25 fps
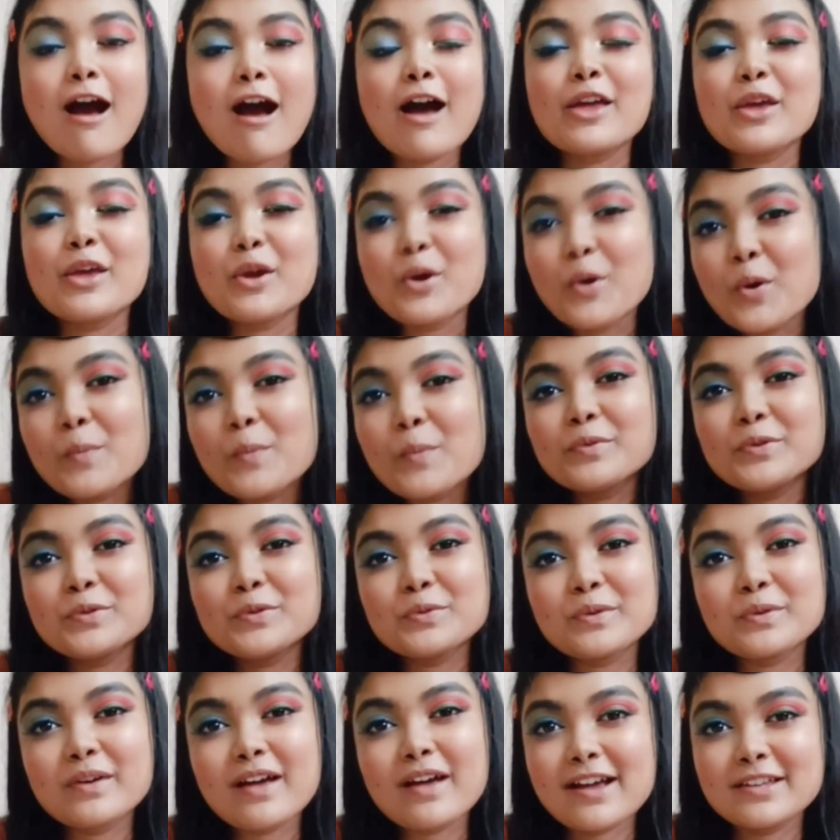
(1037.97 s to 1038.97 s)
I hope
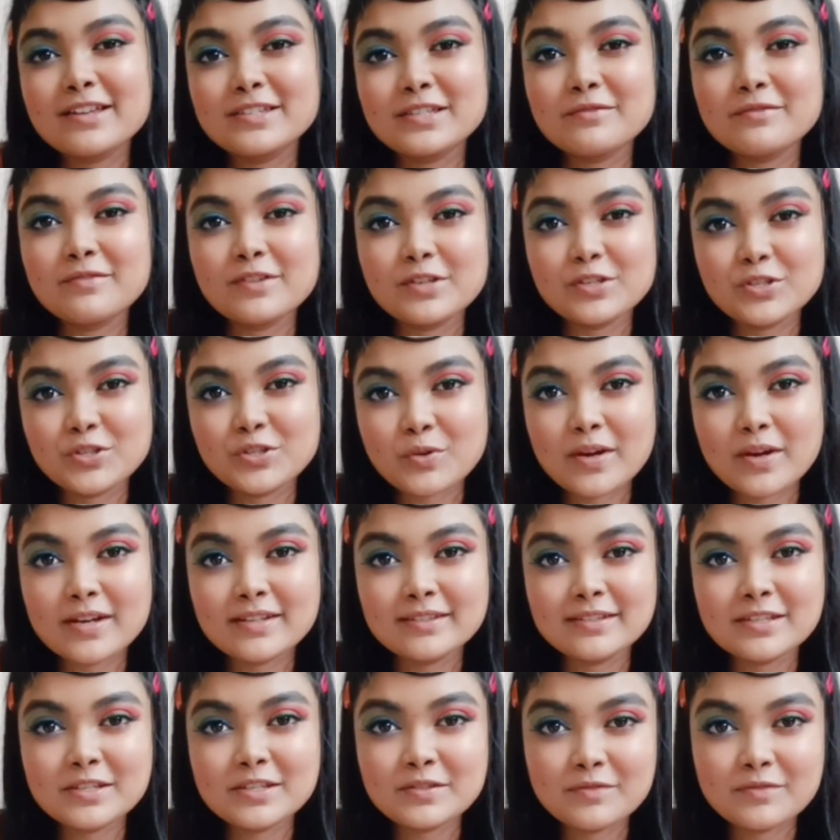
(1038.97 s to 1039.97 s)
you guys have enjoyed
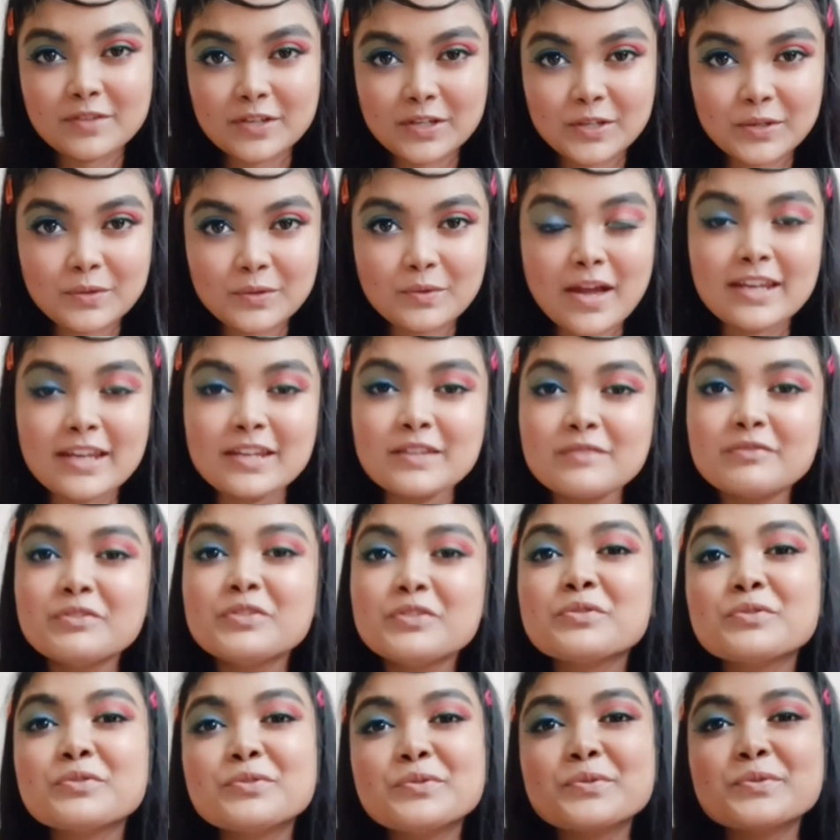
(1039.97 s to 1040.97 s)
this video, and if
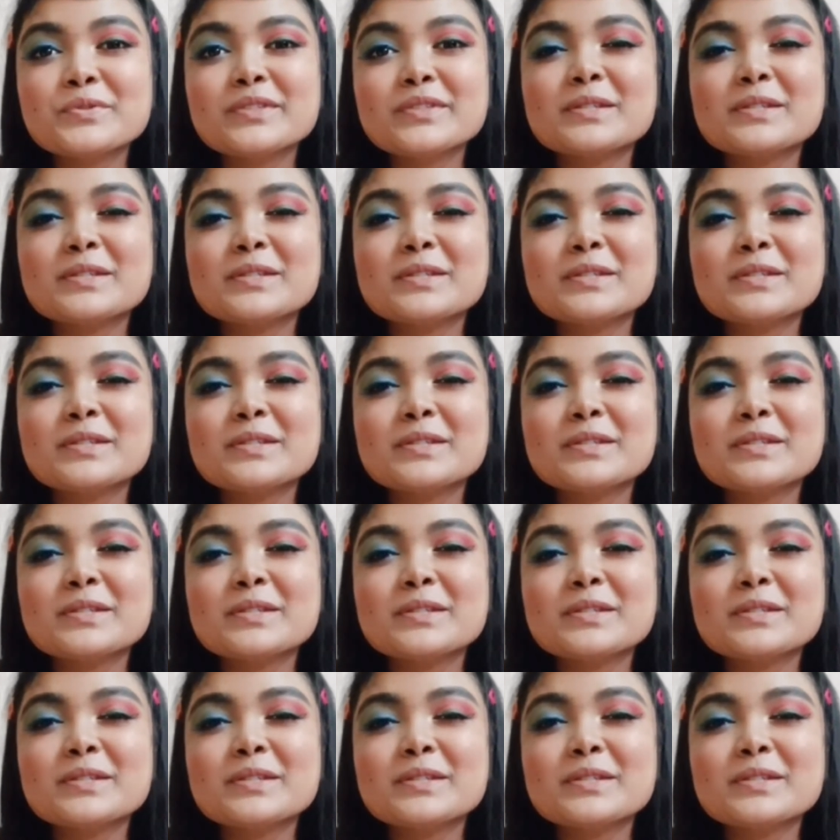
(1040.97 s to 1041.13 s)
you do,